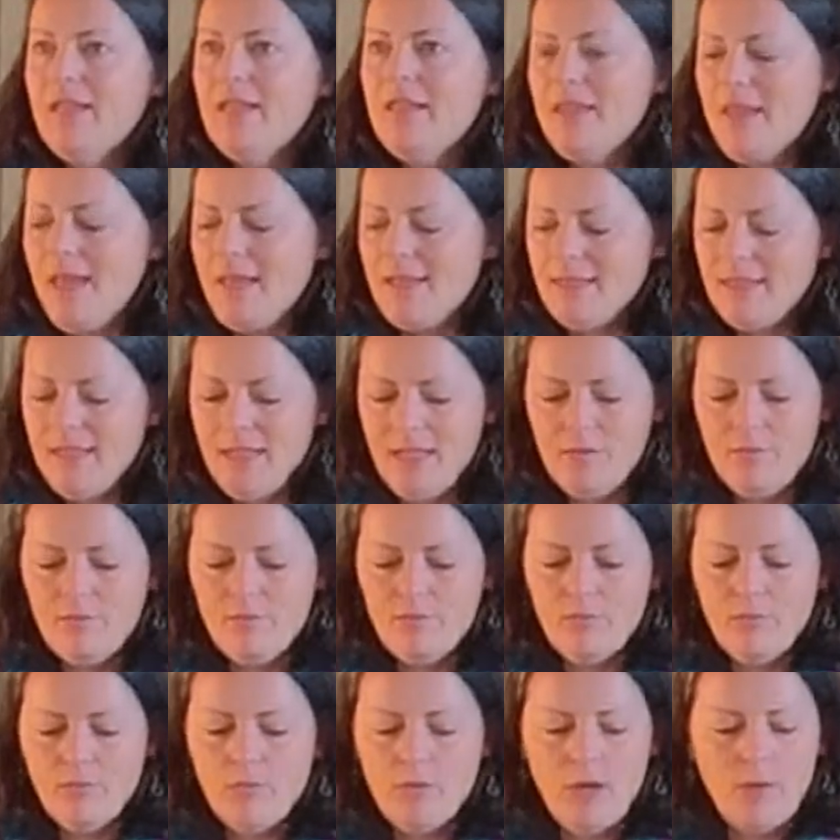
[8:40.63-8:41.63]
That's
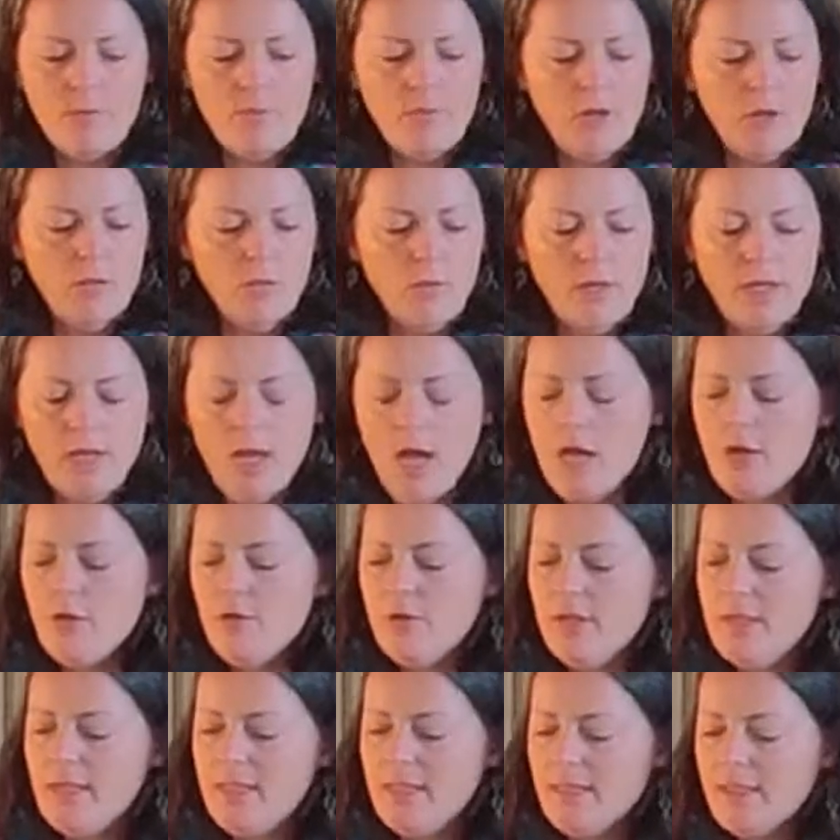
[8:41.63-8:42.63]
hymn number
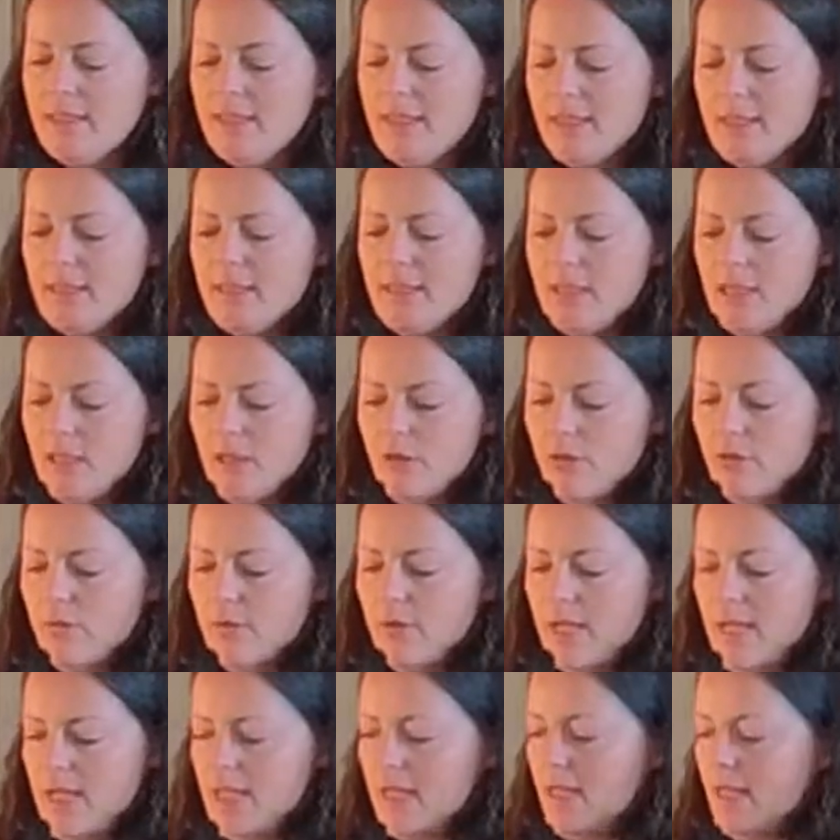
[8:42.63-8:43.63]

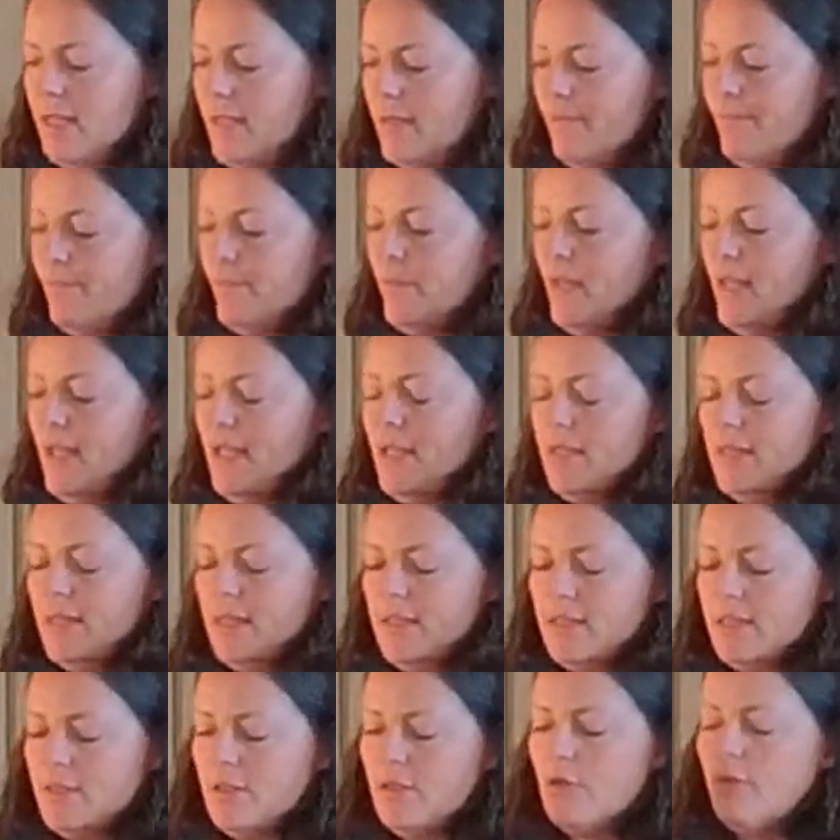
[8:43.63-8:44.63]
163 in
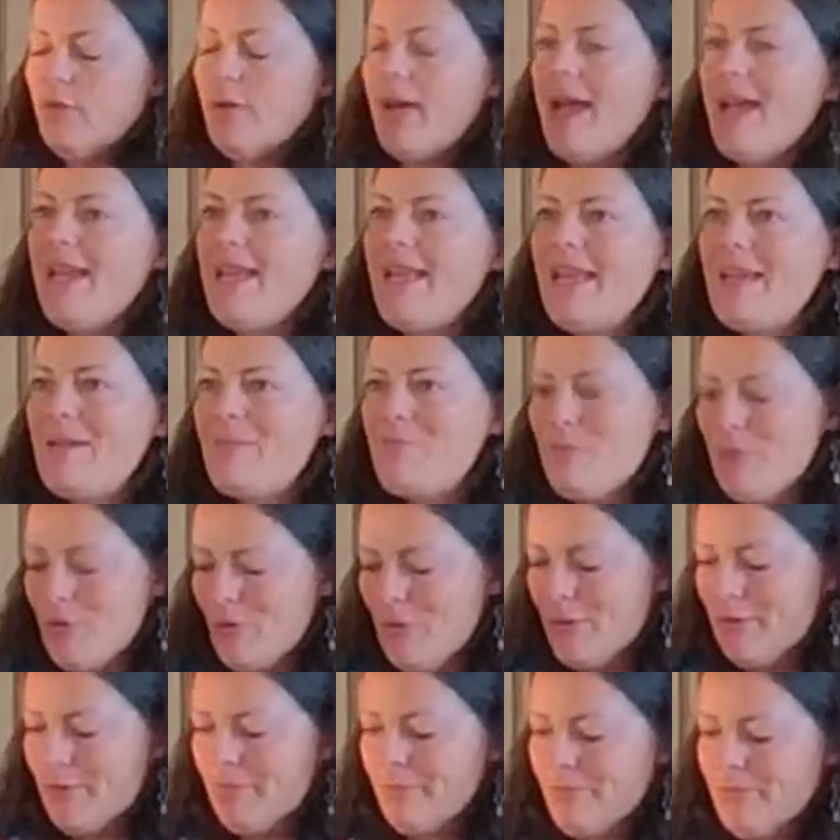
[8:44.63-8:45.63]
this gray
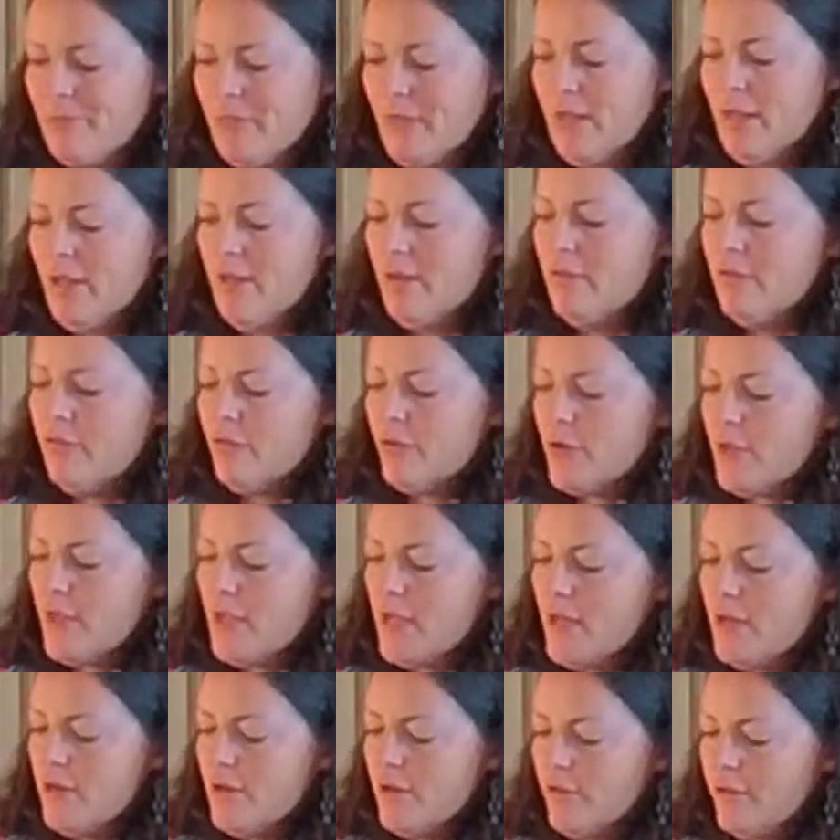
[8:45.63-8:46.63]
hymnal, For
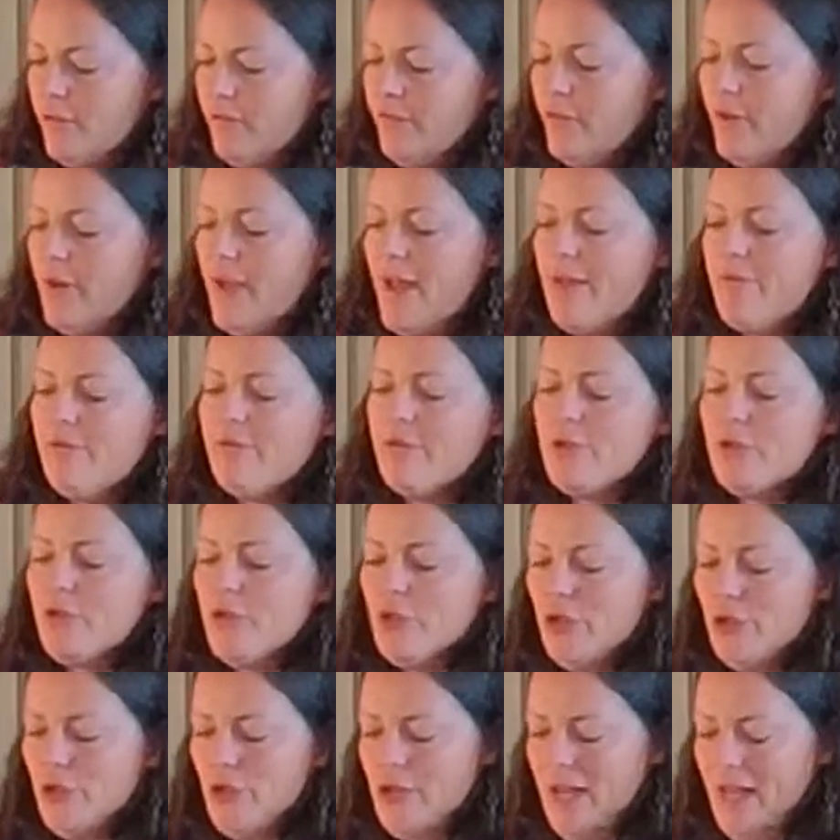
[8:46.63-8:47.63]
the Earth Forever
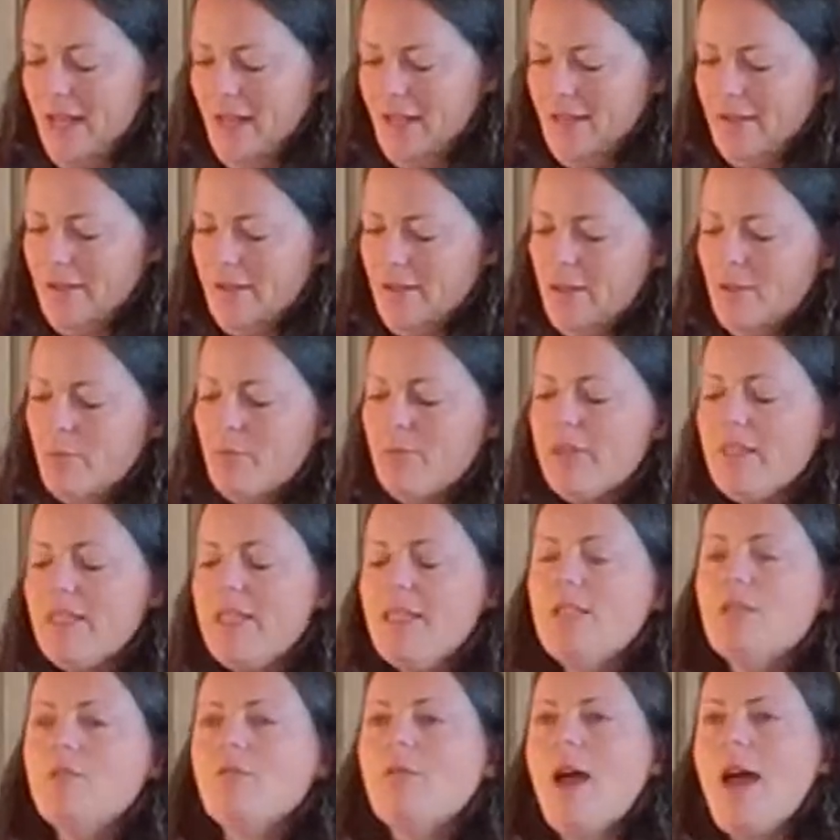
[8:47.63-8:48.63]
Turning.
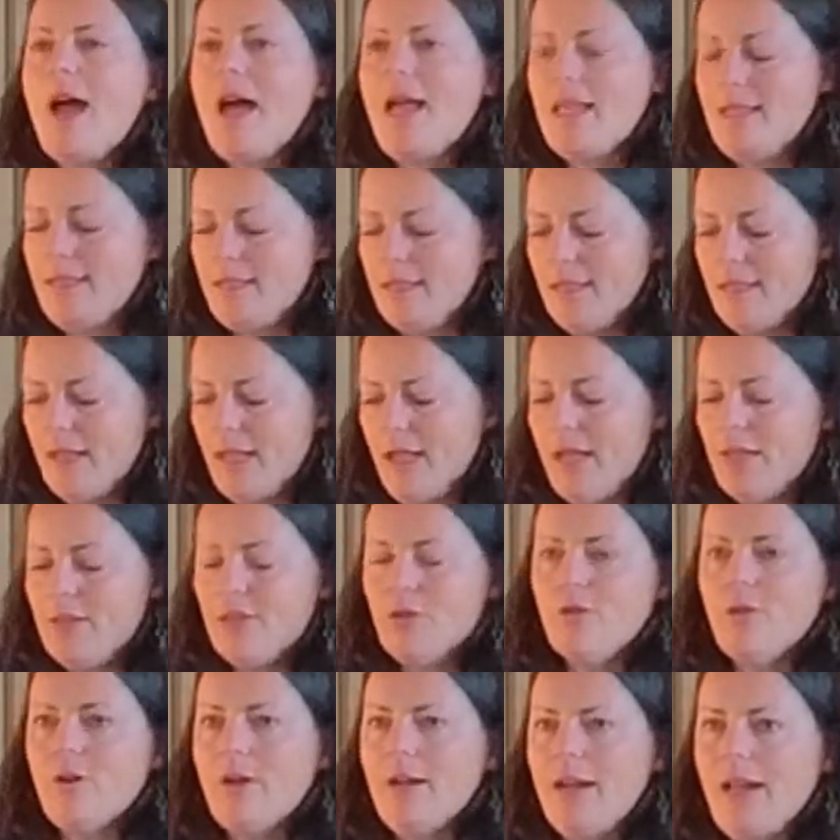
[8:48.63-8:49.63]
Please rise
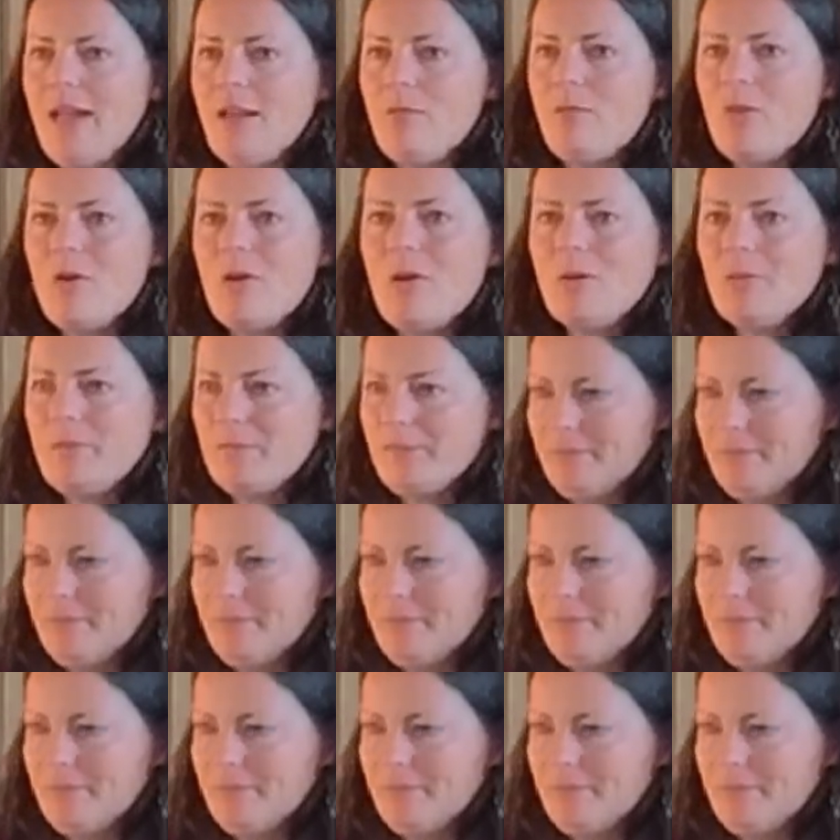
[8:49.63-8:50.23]
as you are able.